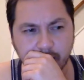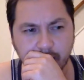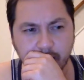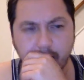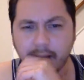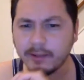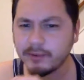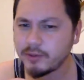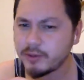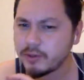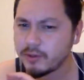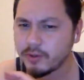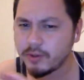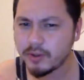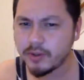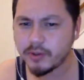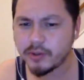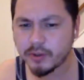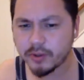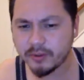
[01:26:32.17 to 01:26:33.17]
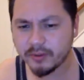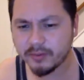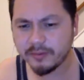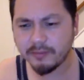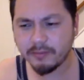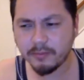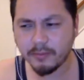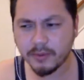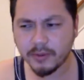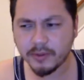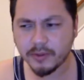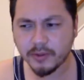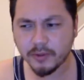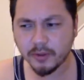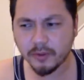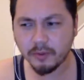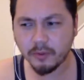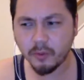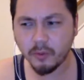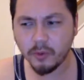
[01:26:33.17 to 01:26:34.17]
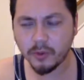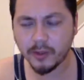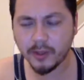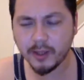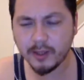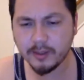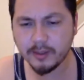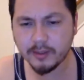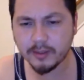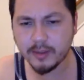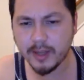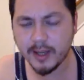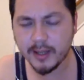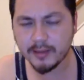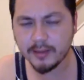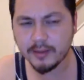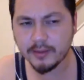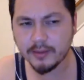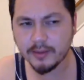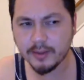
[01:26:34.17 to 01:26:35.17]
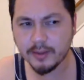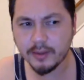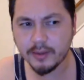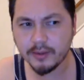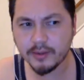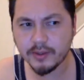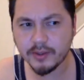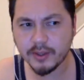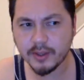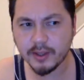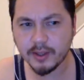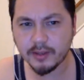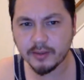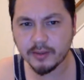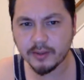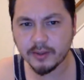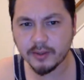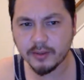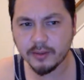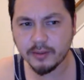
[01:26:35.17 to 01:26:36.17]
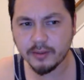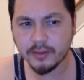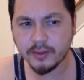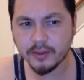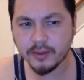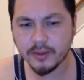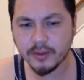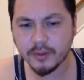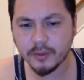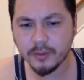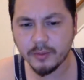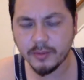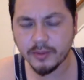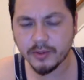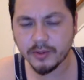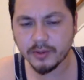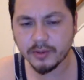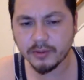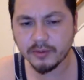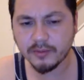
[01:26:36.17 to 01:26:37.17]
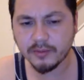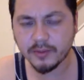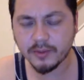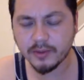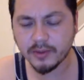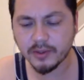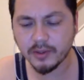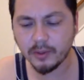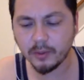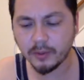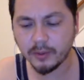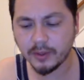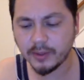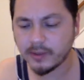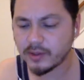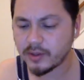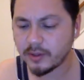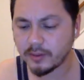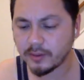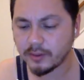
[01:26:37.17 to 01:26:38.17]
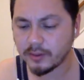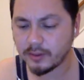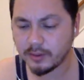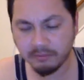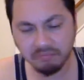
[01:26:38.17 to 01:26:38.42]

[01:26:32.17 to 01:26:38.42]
And you sort of walk in, and you see the two of these women sort of consoling each other.